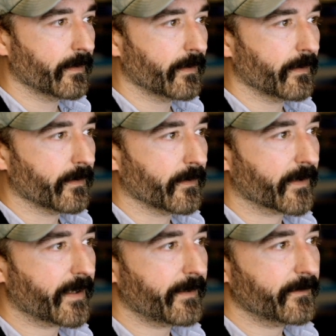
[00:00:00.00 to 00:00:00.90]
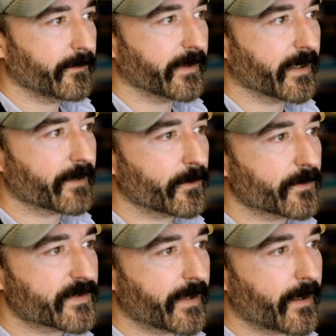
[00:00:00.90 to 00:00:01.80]
Okay, we got those
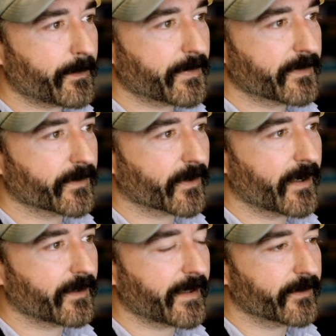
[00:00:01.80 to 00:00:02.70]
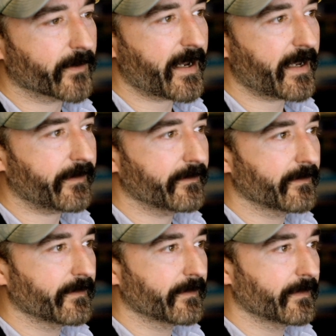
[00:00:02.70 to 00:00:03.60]
set up. They're kind of light gray
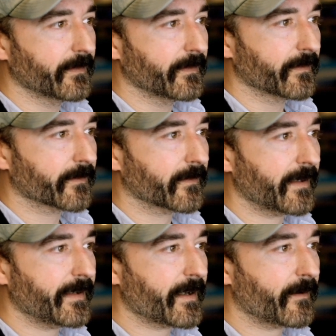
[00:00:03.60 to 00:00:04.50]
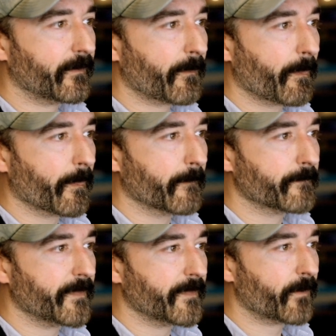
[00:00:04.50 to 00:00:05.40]
right now.
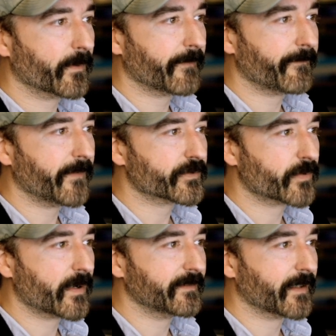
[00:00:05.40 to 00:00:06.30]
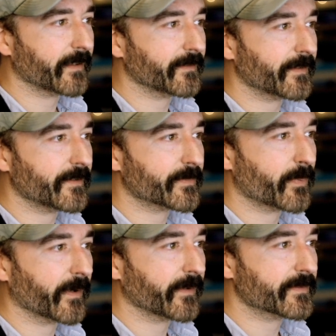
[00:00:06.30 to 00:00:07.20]
Now we're going to fit a trend line to these
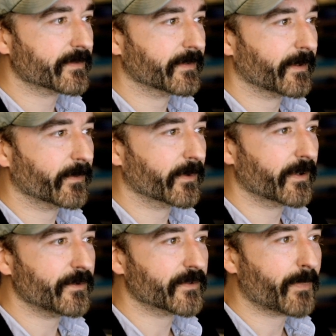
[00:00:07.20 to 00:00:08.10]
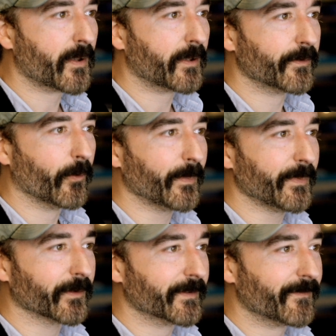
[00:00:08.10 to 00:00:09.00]
points, and we're going to use a polynomial
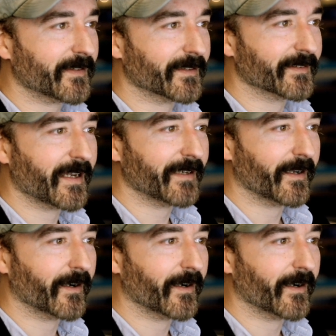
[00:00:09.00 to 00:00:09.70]
to fit the line there